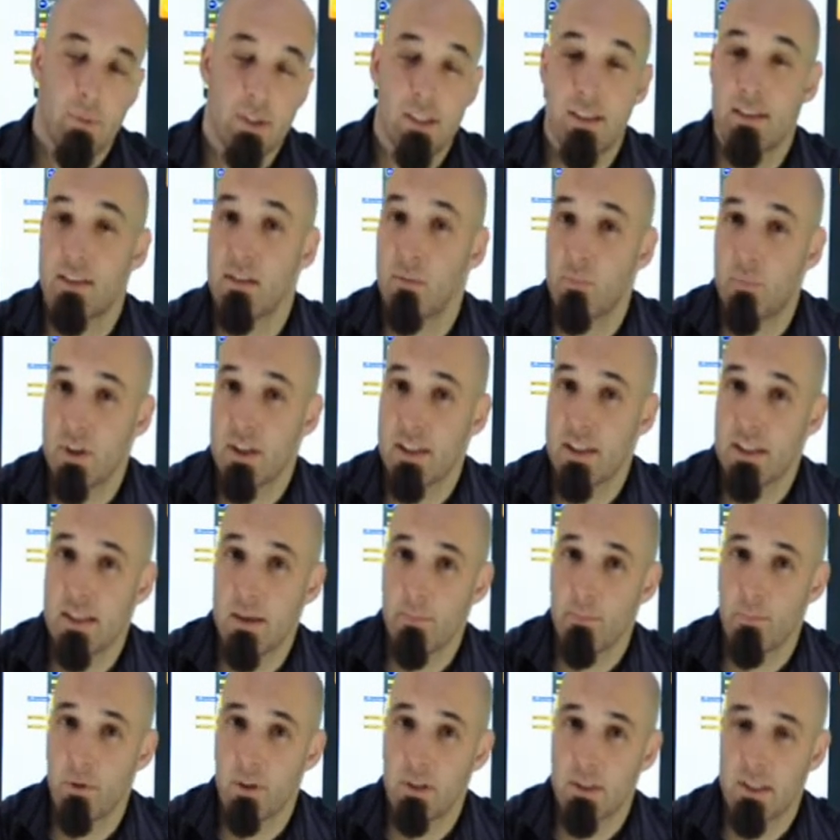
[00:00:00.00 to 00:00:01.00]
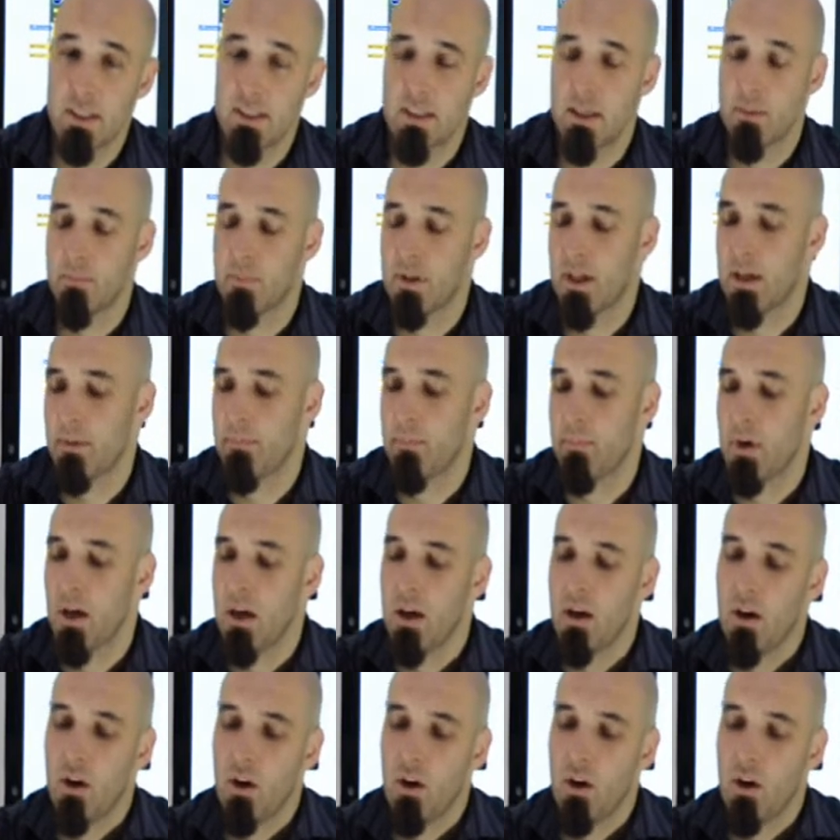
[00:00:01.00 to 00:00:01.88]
but still pretty simple at the same time.